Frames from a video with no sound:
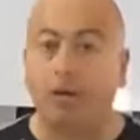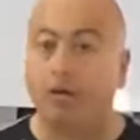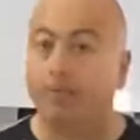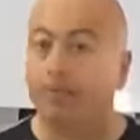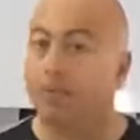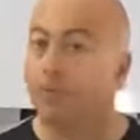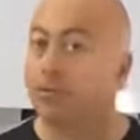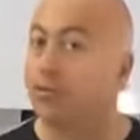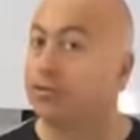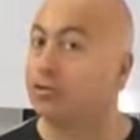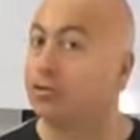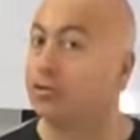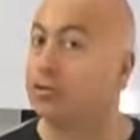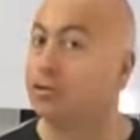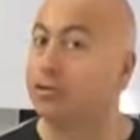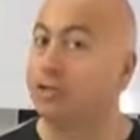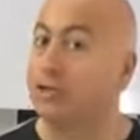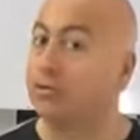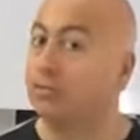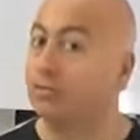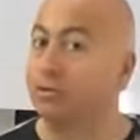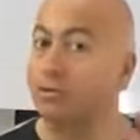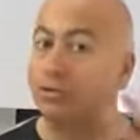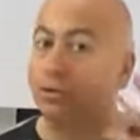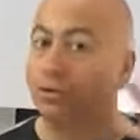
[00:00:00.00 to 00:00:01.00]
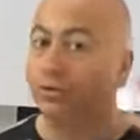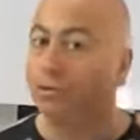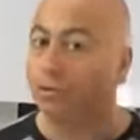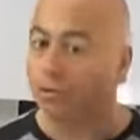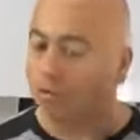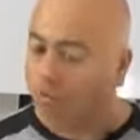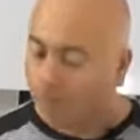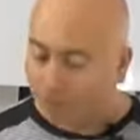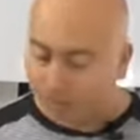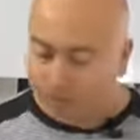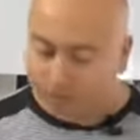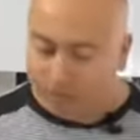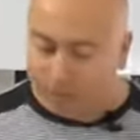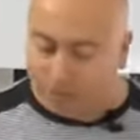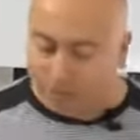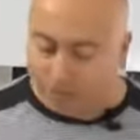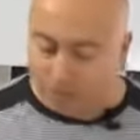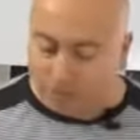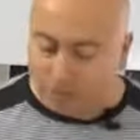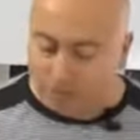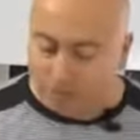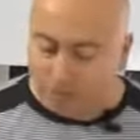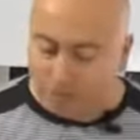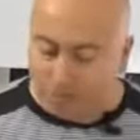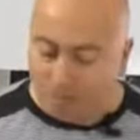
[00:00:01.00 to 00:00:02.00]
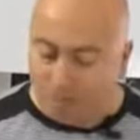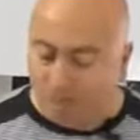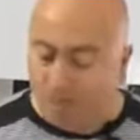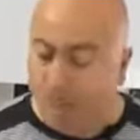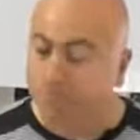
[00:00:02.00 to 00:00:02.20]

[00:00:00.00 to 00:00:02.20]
Olive oil, cheese and lemon juice always goes good.